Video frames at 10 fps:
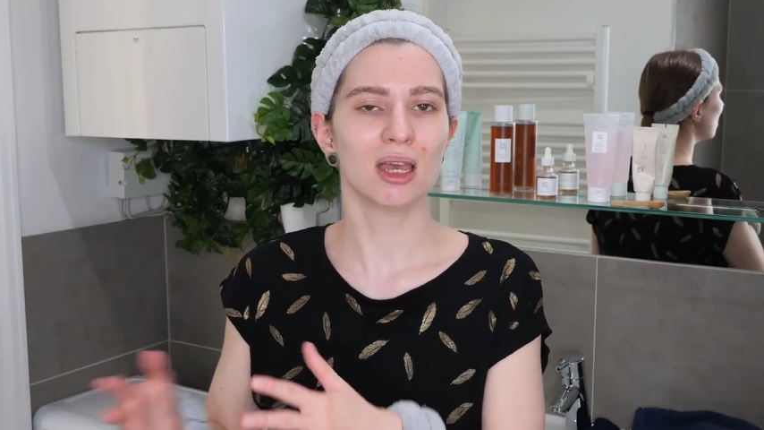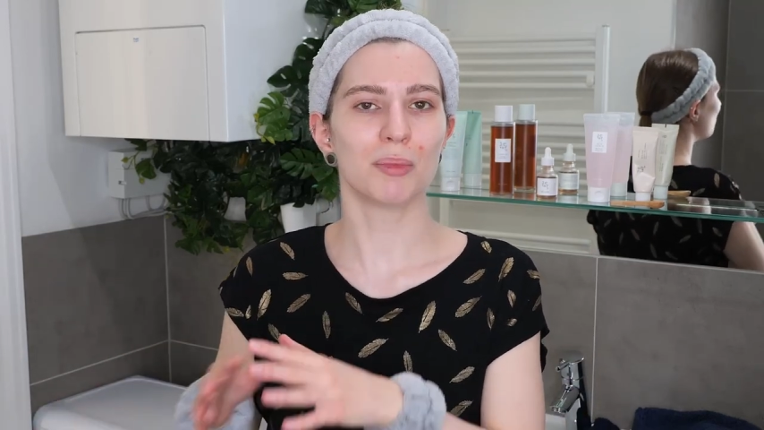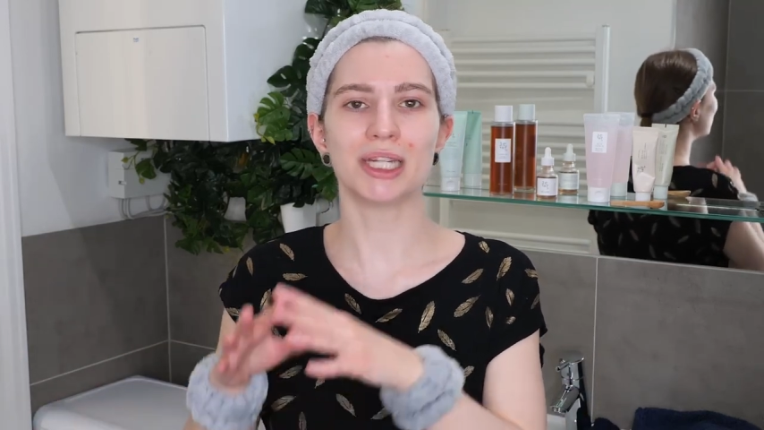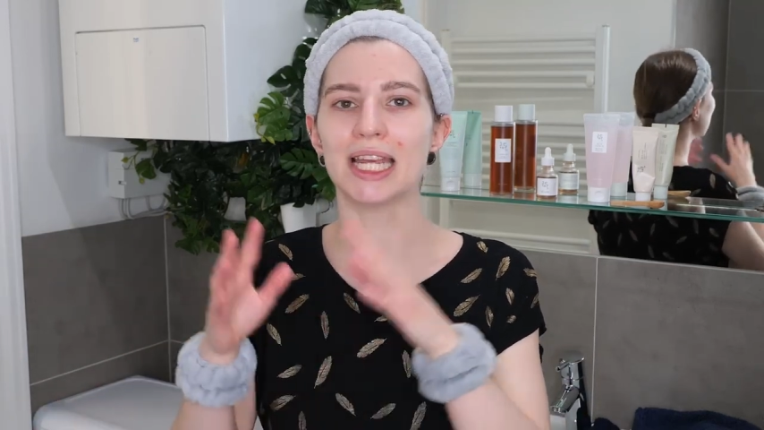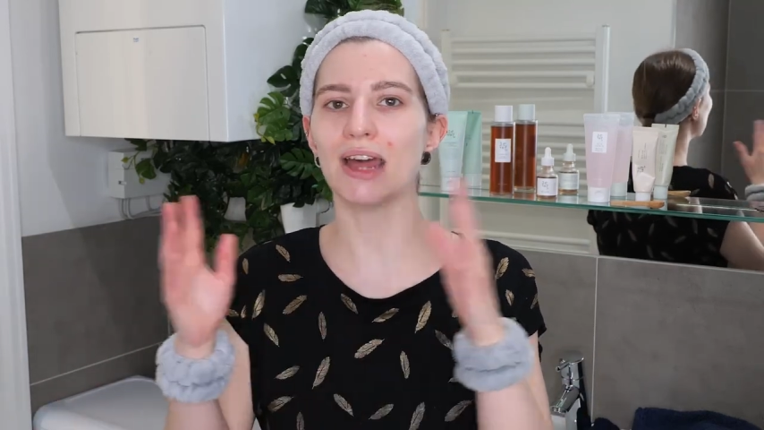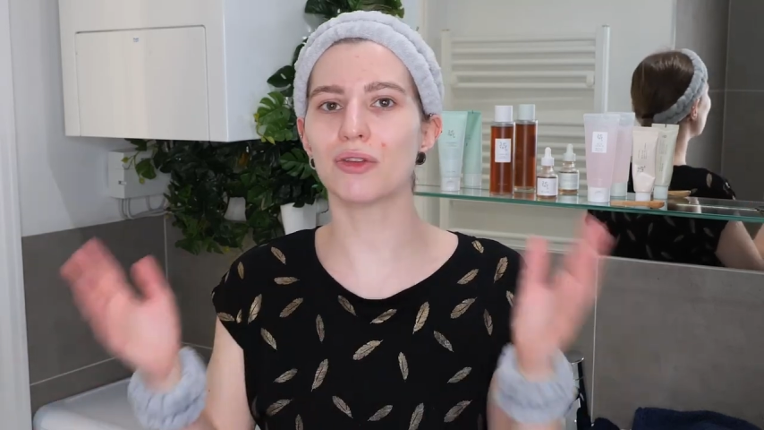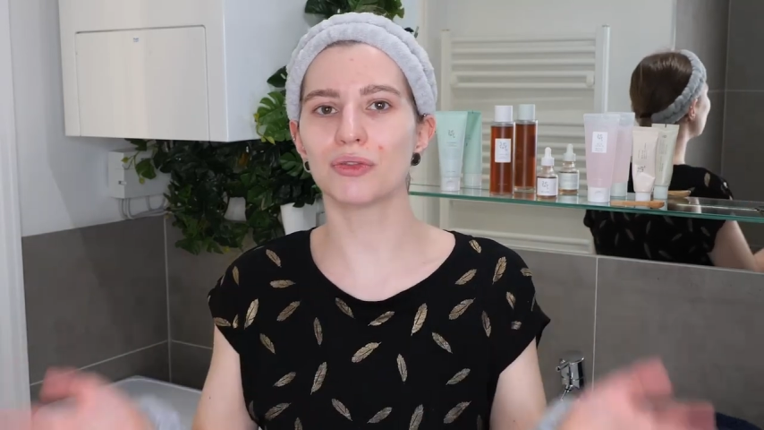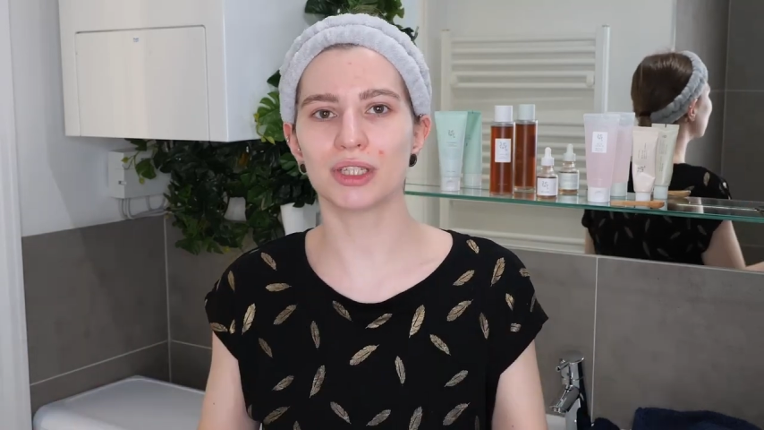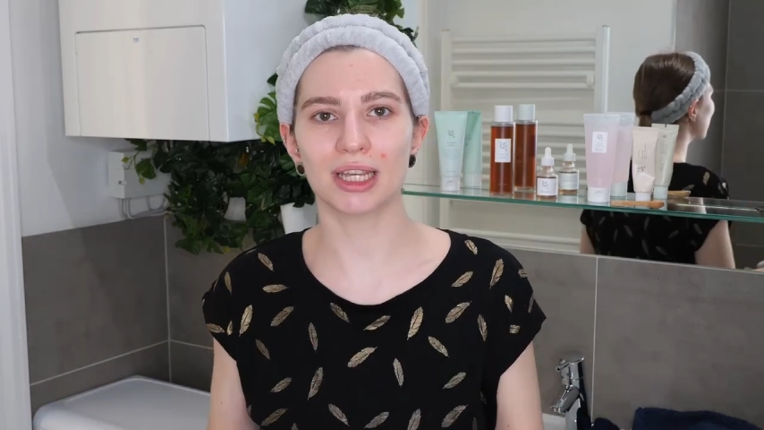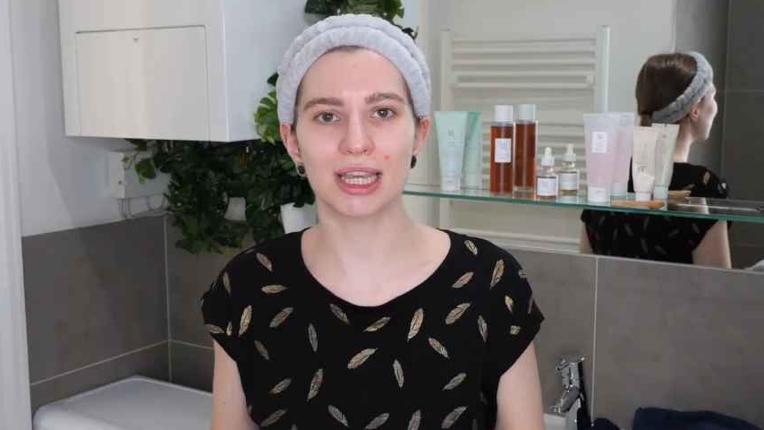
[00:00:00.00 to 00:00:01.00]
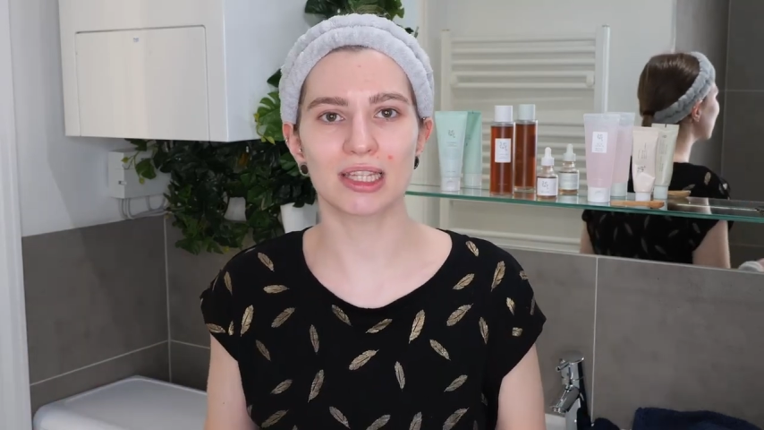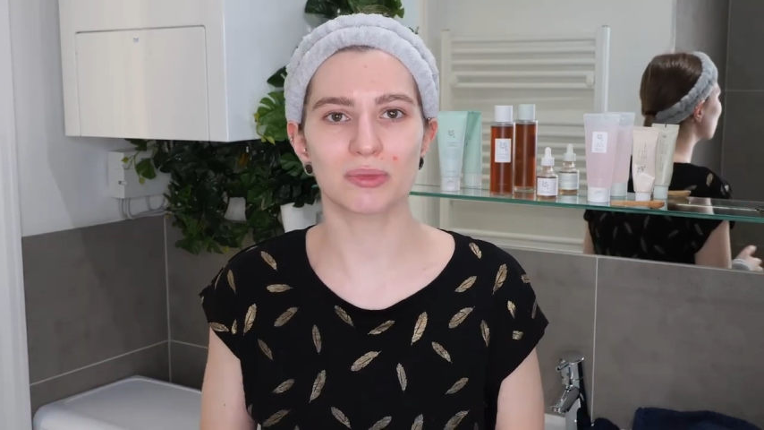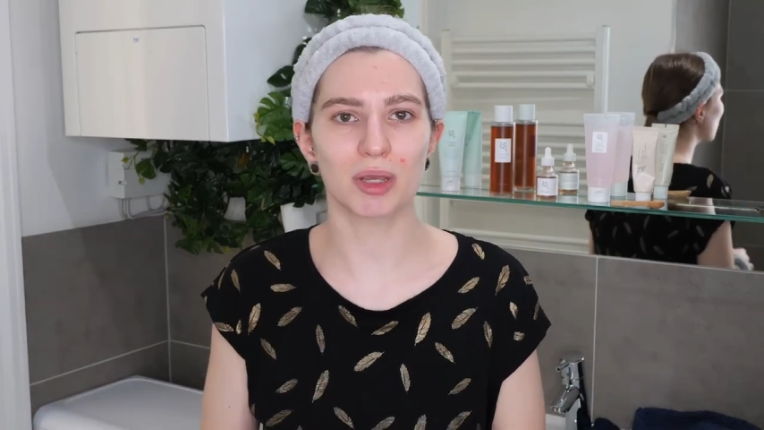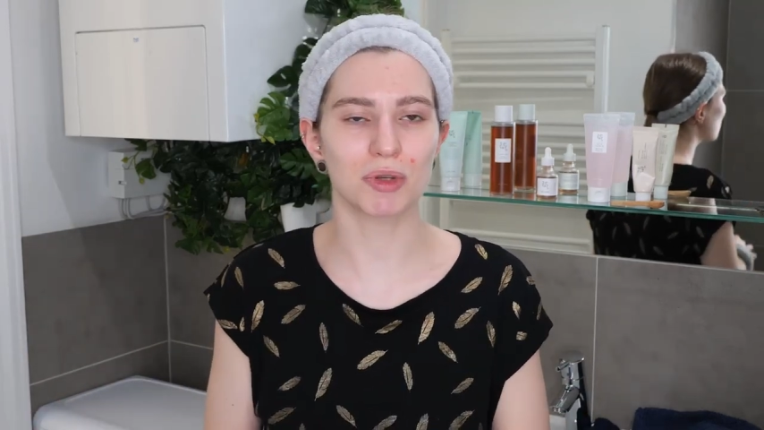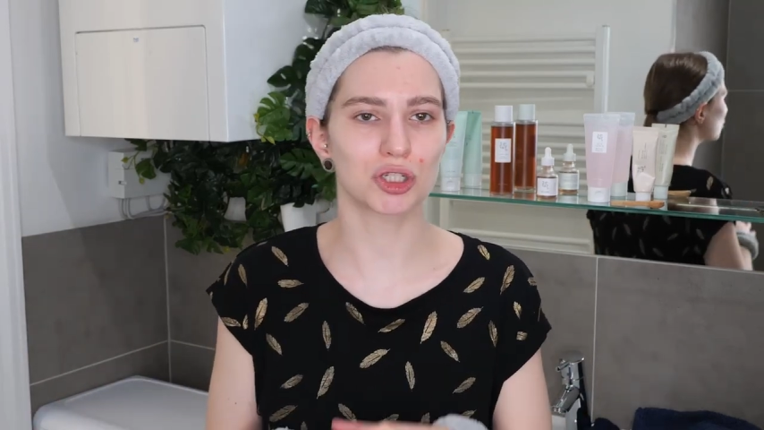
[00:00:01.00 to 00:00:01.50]
By the end of the day, it's
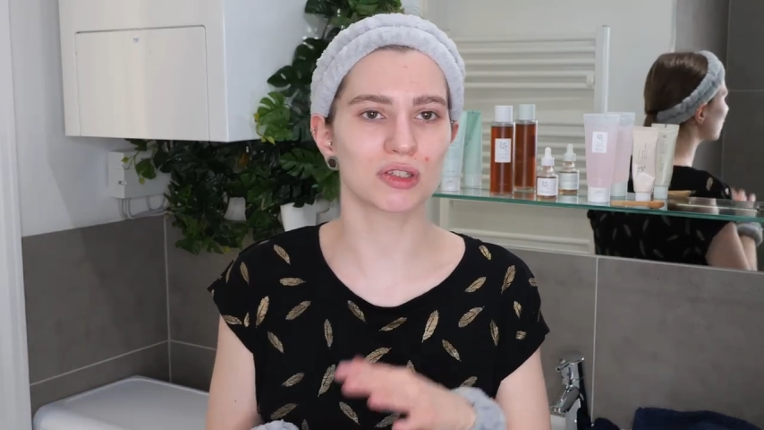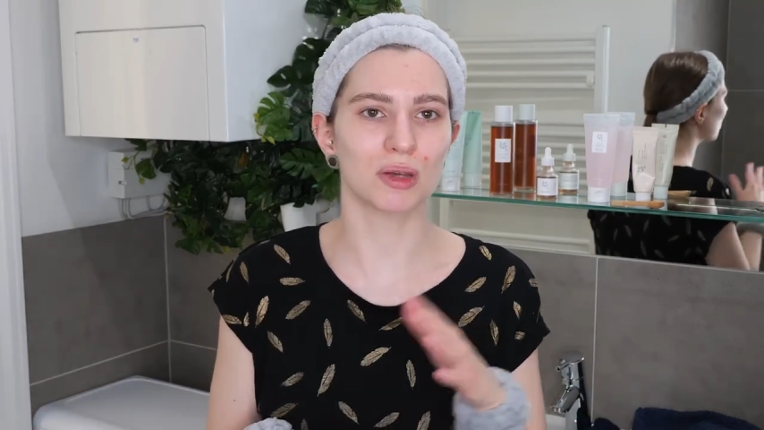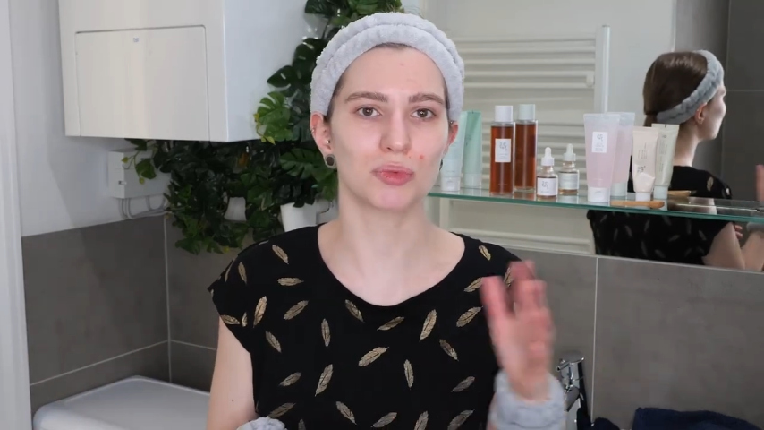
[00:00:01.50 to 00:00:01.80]
maybe just up